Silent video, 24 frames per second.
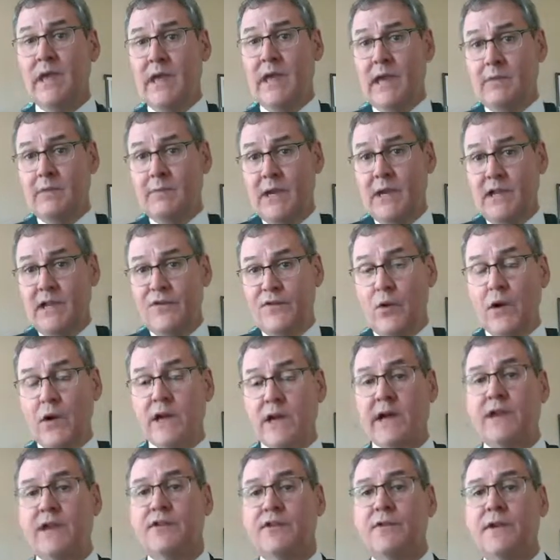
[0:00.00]
In many of your
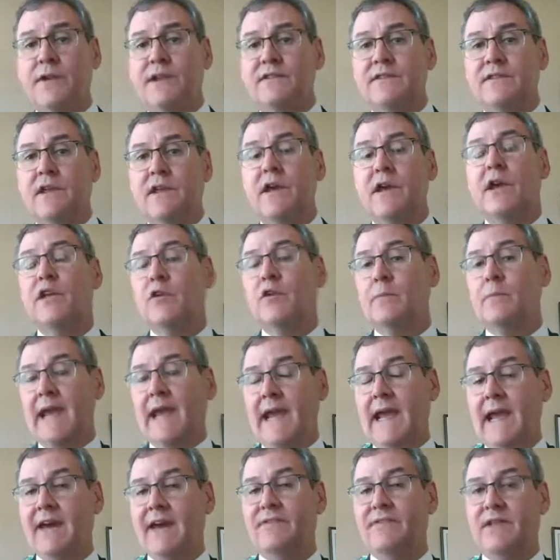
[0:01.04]
countries, you may
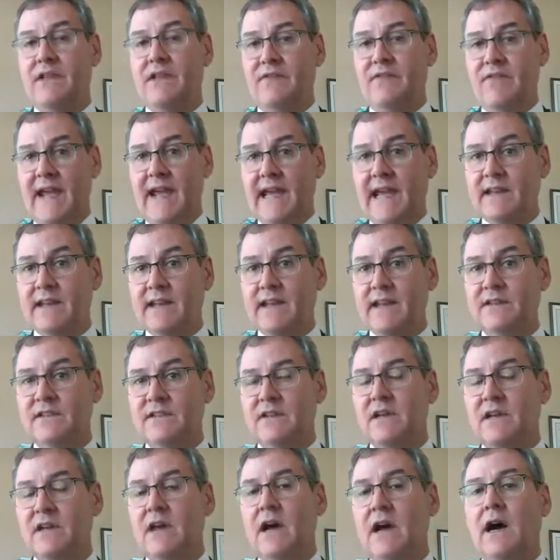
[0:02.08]
have the
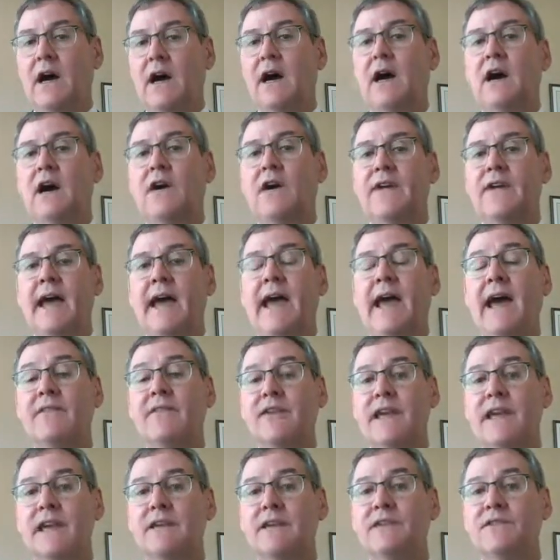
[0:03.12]
advantage of
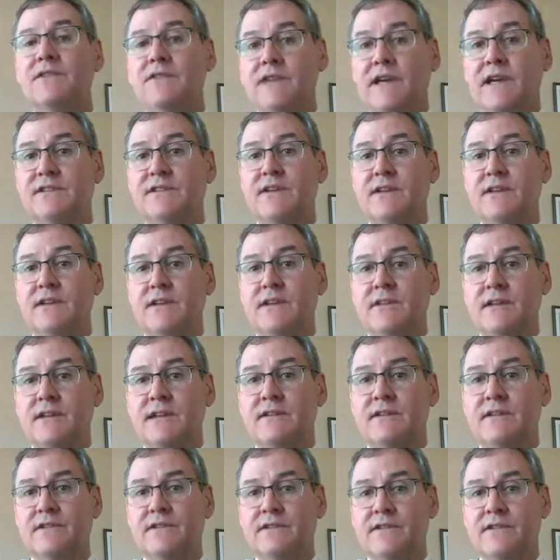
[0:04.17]
having such a
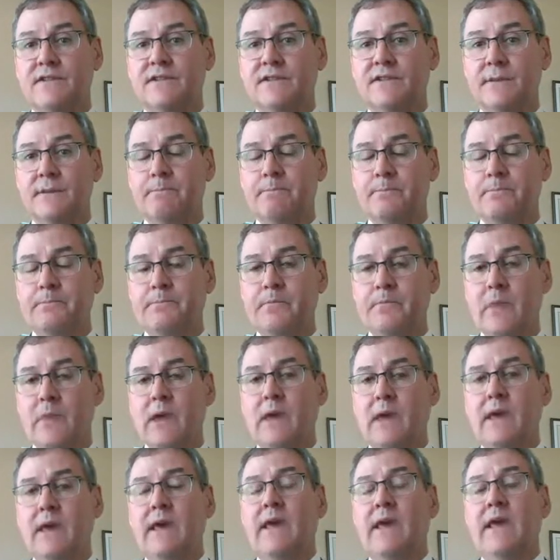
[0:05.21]
system.
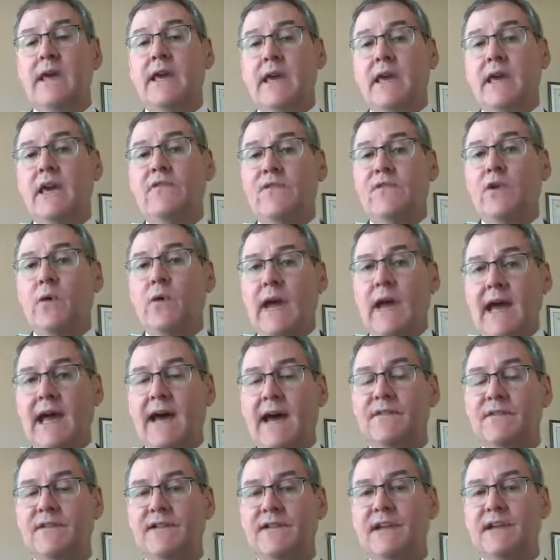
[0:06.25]
If you
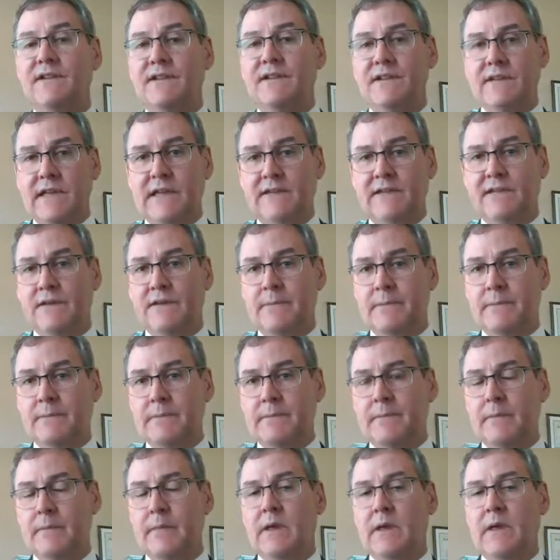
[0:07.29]
have such a system,
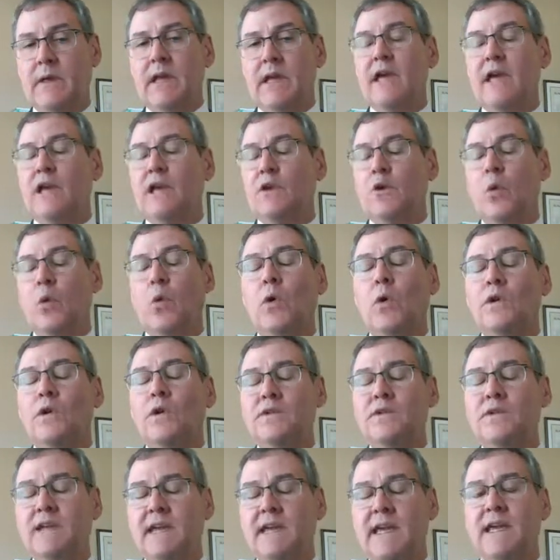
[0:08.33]
in order
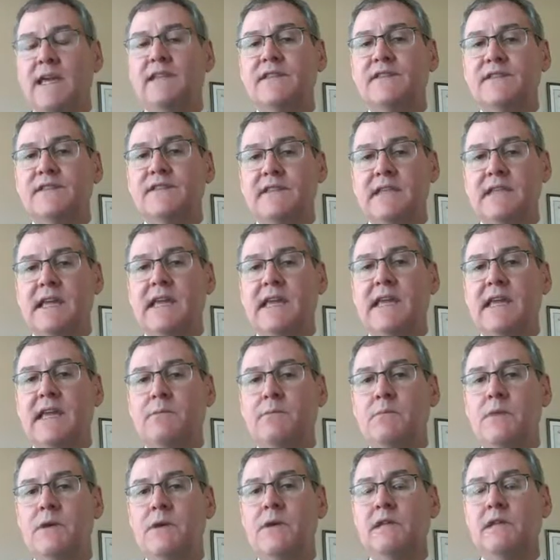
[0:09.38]
to get
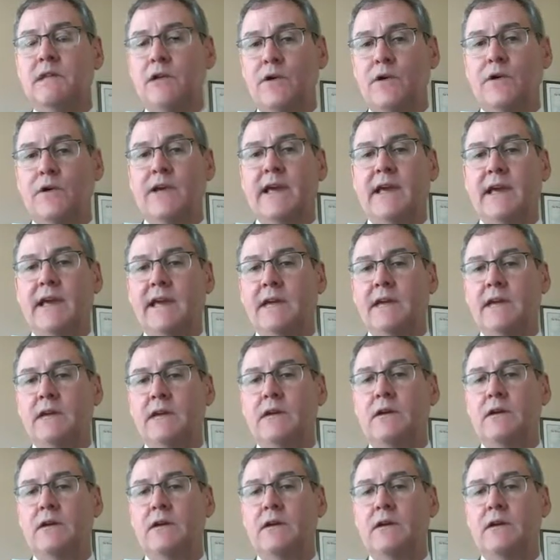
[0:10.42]
STEAM learning